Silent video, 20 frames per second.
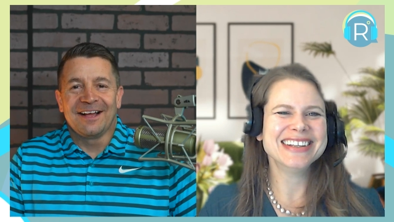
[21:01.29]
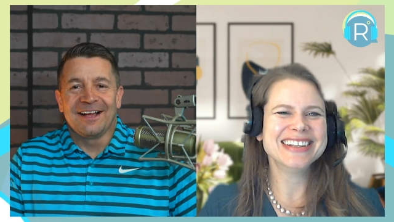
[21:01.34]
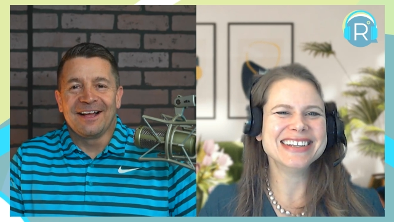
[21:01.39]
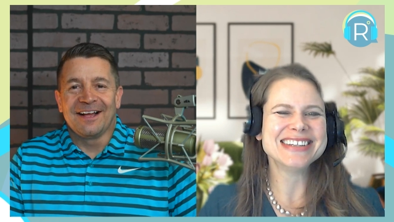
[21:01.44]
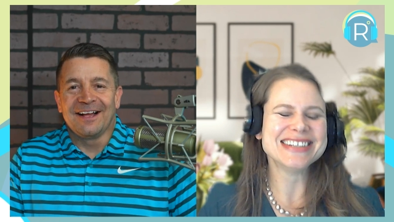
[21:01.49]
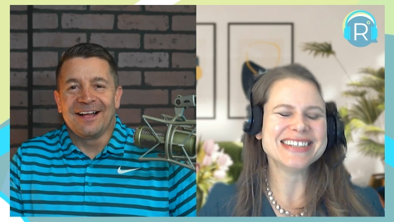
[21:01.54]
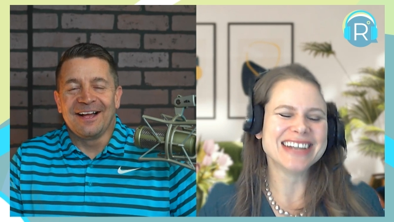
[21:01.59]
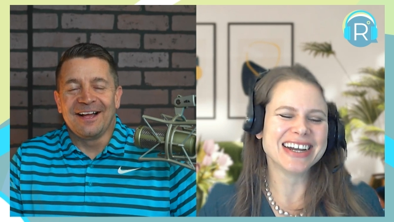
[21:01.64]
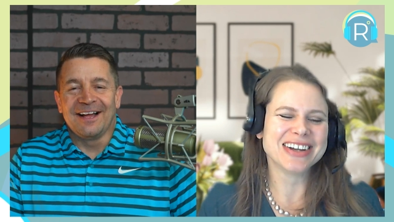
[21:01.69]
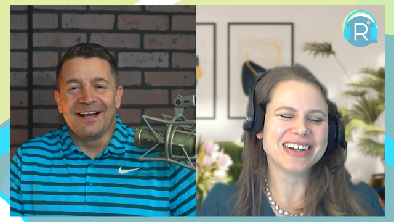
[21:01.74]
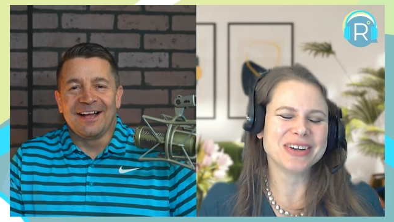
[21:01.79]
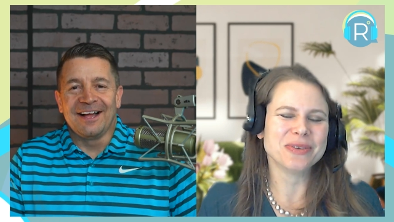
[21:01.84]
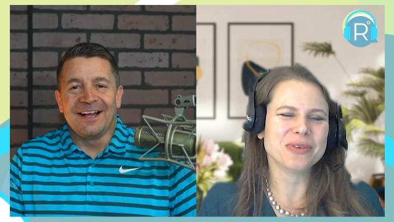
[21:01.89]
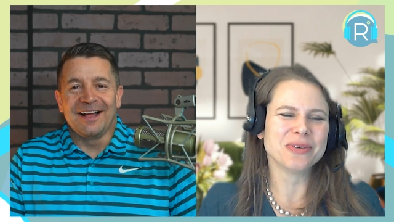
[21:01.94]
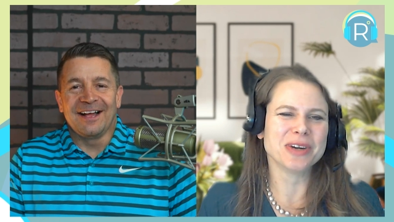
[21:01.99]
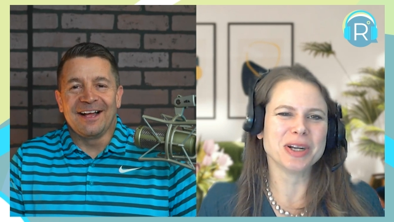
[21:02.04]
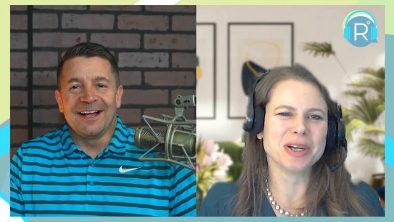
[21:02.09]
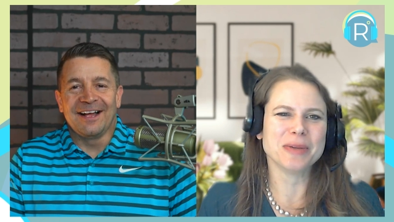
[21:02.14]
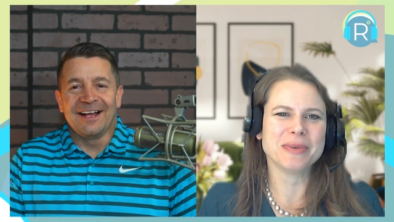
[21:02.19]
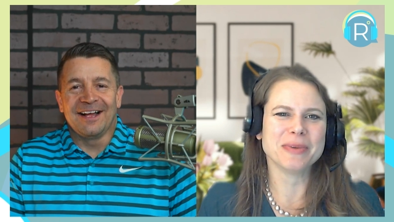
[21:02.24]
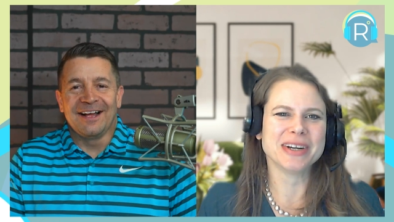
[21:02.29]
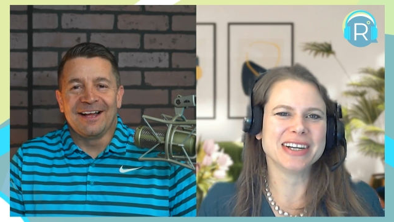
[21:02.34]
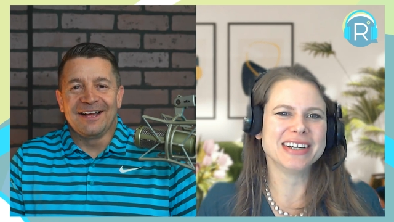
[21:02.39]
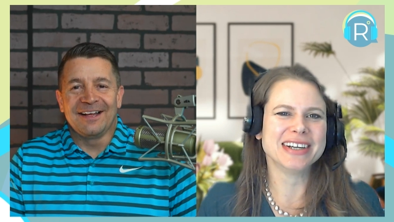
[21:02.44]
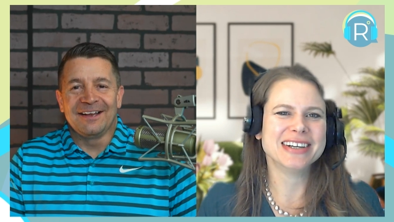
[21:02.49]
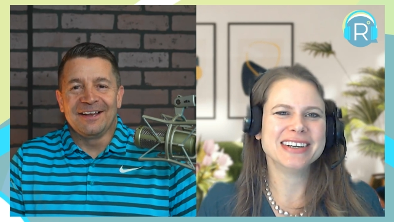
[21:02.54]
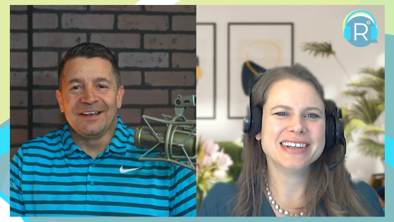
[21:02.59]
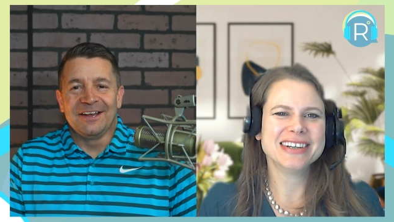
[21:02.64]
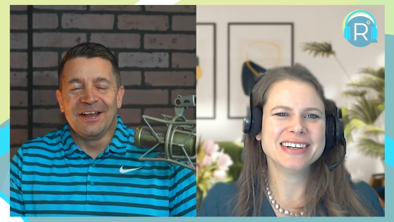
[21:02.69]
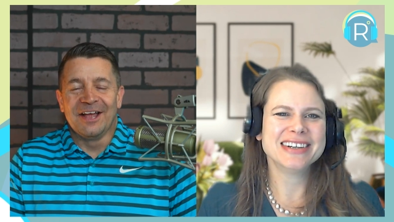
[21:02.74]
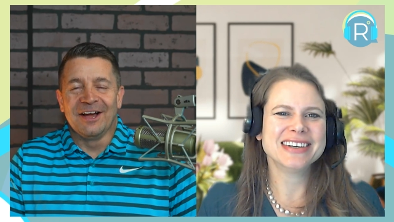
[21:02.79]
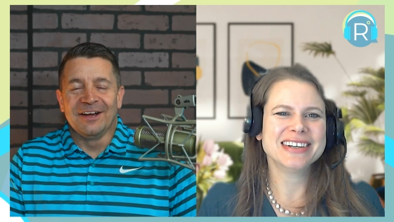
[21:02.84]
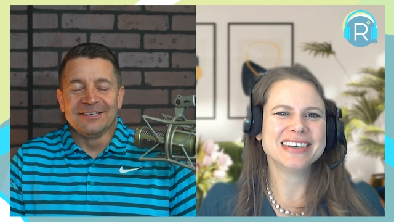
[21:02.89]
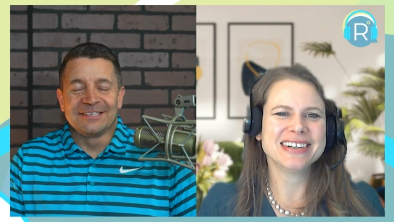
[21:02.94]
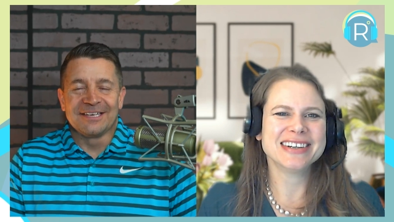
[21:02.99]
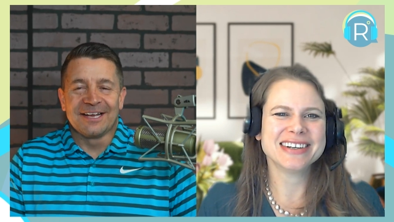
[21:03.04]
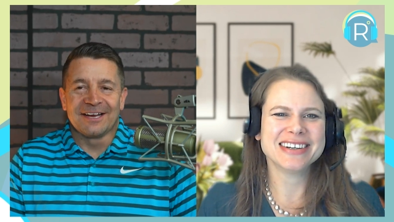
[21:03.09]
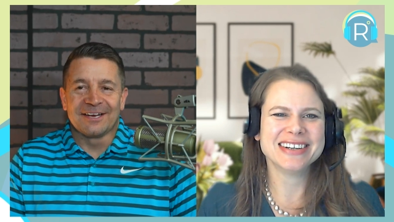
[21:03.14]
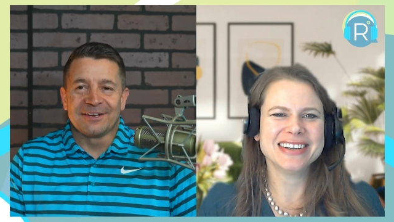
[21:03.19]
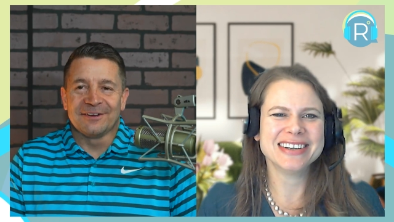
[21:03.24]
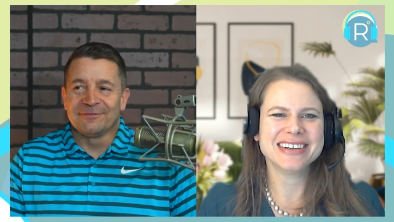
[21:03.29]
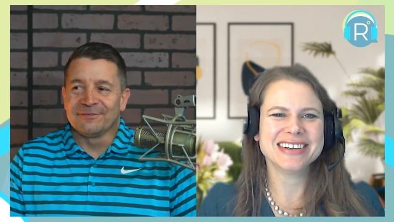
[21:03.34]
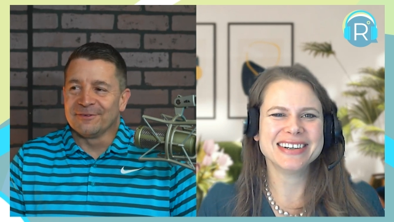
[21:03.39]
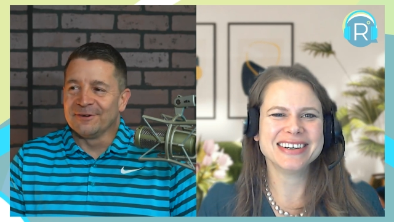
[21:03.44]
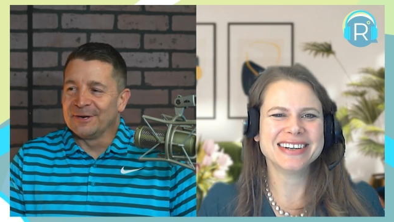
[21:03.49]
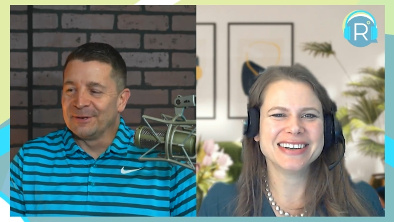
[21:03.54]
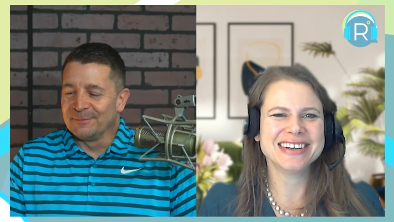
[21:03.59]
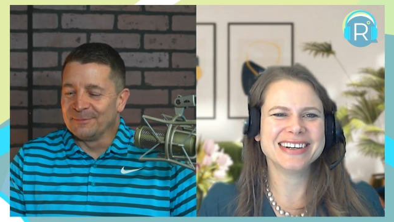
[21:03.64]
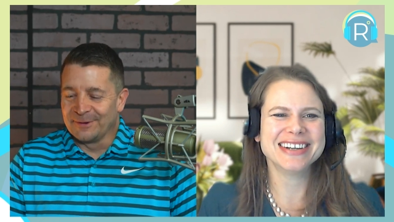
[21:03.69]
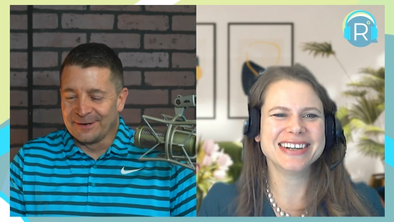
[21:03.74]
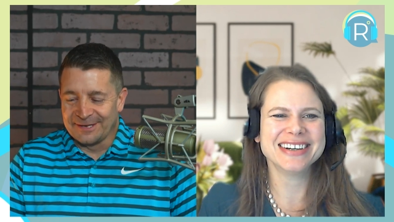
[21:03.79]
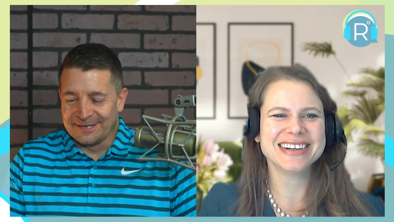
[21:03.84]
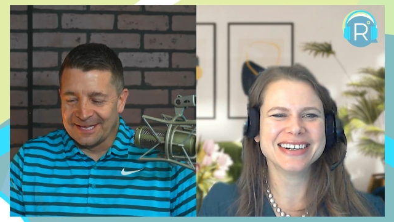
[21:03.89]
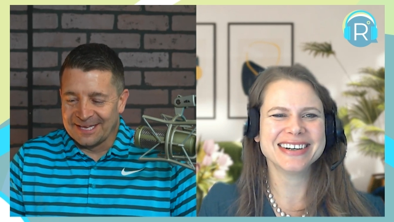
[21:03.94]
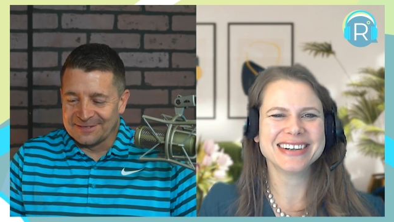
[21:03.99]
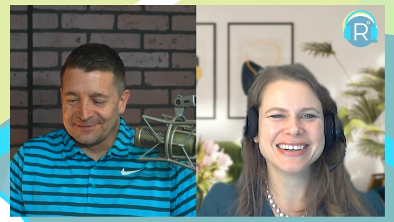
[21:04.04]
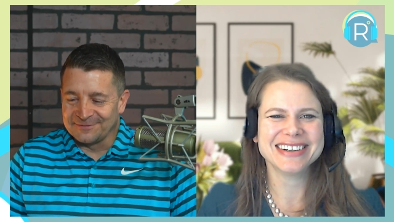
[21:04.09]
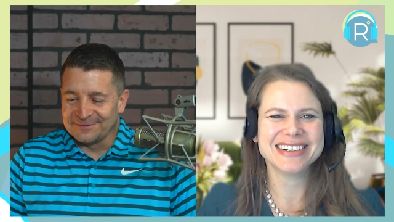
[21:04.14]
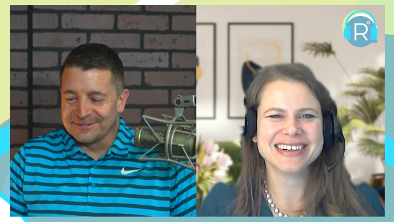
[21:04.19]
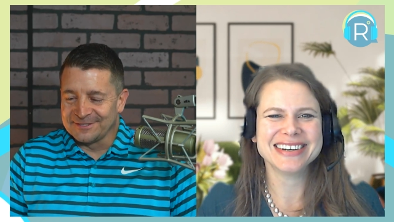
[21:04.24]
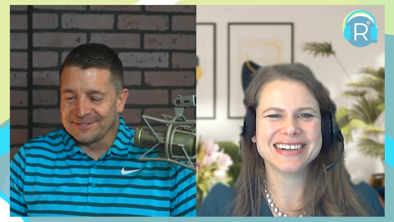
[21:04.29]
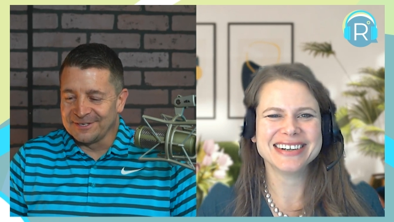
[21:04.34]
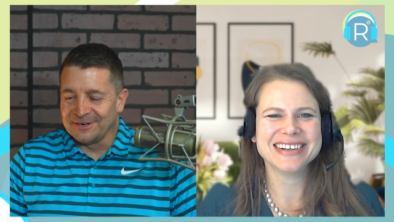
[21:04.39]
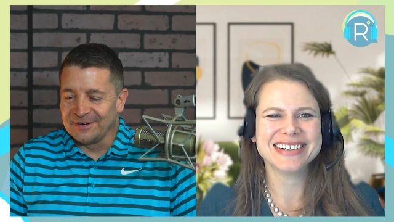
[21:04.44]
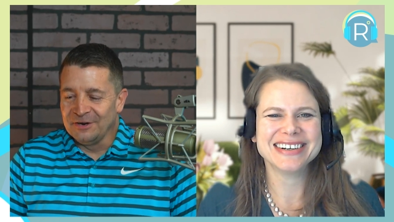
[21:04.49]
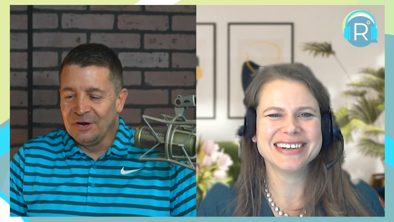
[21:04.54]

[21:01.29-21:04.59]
Speaker 1: it's not good for anybody
Speaker 2: no it's not good for anybody that's for sure